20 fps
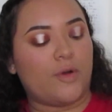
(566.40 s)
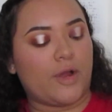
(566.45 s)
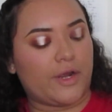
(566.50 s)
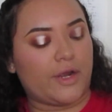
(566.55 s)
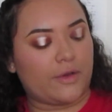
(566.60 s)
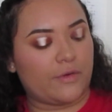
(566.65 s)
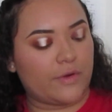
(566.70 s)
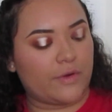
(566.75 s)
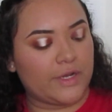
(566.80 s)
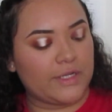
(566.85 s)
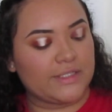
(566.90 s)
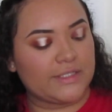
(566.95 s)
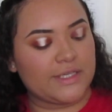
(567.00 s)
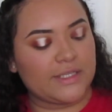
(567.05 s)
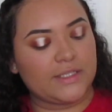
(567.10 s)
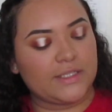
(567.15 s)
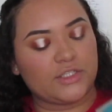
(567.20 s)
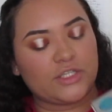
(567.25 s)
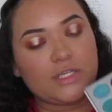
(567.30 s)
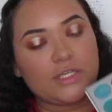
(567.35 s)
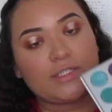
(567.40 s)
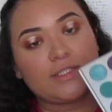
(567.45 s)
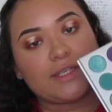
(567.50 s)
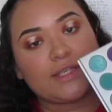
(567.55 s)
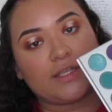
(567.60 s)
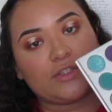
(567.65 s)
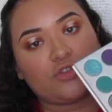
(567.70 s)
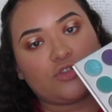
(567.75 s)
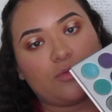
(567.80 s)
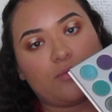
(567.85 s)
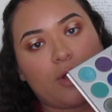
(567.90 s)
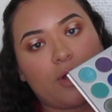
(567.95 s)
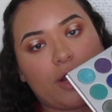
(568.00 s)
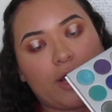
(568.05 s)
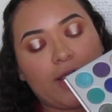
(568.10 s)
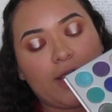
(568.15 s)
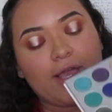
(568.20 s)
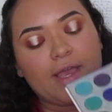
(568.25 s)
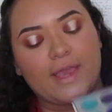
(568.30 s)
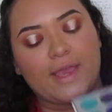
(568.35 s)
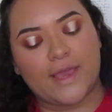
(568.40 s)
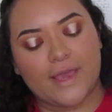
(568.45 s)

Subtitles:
Park. We're gonna take the shade Central Park